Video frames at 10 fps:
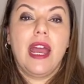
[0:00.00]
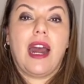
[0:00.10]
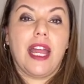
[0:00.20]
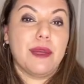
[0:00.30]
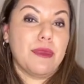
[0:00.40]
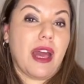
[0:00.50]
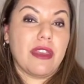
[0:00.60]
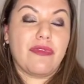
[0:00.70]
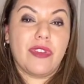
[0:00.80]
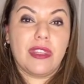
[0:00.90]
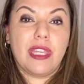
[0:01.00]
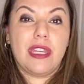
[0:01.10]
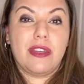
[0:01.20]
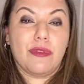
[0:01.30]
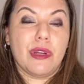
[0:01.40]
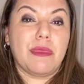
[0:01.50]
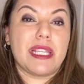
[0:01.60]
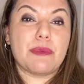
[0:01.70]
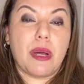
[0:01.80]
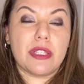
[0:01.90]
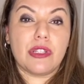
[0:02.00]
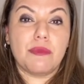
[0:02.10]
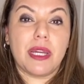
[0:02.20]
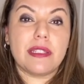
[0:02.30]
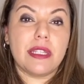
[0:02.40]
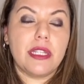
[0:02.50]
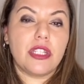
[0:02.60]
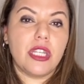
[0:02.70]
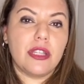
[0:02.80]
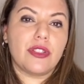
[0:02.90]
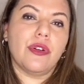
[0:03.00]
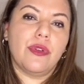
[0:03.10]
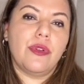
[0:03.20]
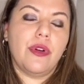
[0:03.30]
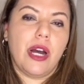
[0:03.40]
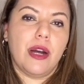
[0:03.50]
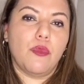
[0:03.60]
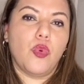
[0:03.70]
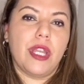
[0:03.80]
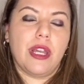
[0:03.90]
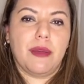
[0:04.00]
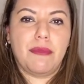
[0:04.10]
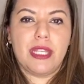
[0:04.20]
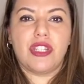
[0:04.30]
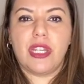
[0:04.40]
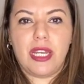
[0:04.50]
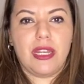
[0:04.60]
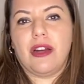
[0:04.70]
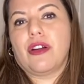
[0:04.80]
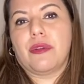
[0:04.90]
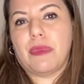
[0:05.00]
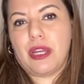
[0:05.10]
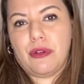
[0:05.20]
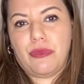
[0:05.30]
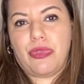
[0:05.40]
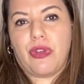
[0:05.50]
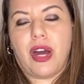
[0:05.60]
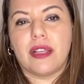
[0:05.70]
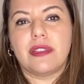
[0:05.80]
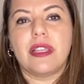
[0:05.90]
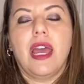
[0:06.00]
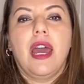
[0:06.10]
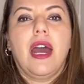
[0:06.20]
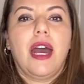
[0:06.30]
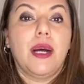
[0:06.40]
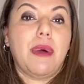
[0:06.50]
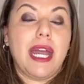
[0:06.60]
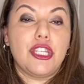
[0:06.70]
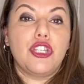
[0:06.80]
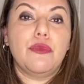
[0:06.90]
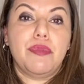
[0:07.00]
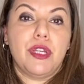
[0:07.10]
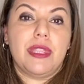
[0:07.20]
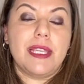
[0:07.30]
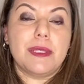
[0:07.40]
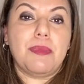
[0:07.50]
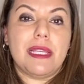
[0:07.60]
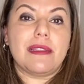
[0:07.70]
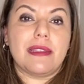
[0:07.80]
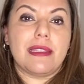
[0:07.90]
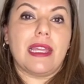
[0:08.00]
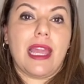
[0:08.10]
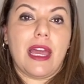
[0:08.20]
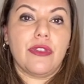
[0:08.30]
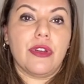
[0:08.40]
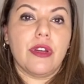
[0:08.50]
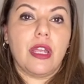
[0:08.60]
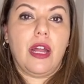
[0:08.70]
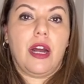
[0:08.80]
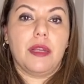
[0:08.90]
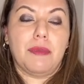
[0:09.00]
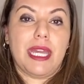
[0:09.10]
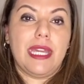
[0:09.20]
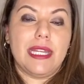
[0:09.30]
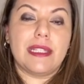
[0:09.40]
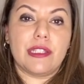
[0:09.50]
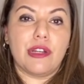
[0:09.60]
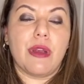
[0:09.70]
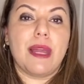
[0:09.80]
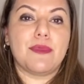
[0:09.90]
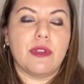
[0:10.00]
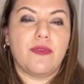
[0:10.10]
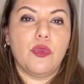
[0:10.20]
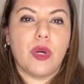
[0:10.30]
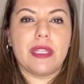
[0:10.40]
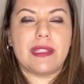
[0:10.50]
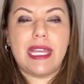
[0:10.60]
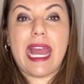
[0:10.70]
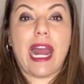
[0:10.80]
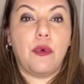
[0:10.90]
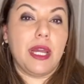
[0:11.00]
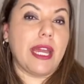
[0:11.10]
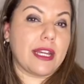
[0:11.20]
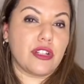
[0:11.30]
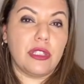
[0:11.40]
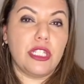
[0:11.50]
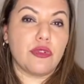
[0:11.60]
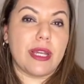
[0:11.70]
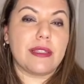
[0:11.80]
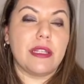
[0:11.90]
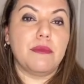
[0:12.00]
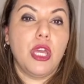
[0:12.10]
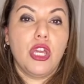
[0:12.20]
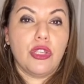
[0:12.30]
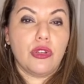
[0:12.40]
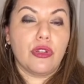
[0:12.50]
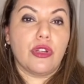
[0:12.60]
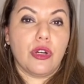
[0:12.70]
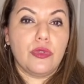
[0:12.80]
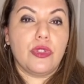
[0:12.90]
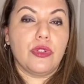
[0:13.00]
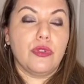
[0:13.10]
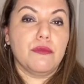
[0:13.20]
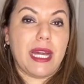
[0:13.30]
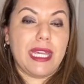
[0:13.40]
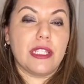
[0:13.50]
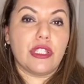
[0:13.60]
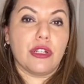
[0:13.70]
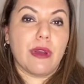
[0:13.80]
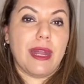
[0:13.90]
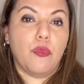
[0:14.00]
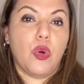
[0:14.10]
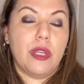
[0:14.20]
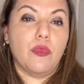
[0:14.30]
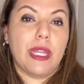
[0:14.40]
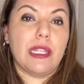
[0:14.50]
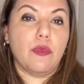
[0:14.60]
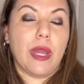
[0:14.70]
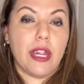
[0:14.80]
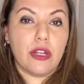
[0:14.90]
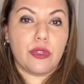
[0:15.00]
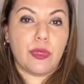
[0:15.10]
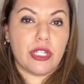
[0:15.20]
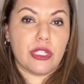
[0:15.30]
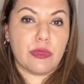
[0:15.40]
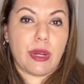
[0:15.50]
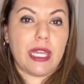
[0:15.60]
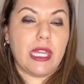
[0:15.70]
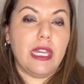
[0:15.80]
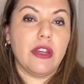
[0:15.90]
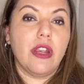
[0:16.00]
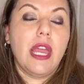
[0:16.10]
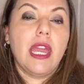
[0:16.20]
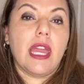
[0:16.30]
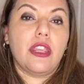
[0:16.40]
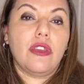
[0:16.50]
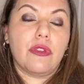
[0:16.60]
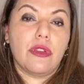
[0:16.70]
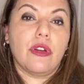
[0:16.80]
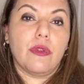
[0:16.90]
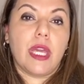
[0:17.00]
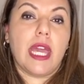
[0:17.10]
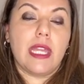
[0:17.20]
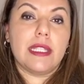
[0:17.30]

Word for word: I am not affiliated nor am I sponsored by City Chic, so um, what I'm mentioning are my own thoughts. Um, I do put these pieces together on my Instagram. So if you wanna see how I actually dress them, you could go to my Instagram, What Wendy Wears, which is right here, and you can go ahead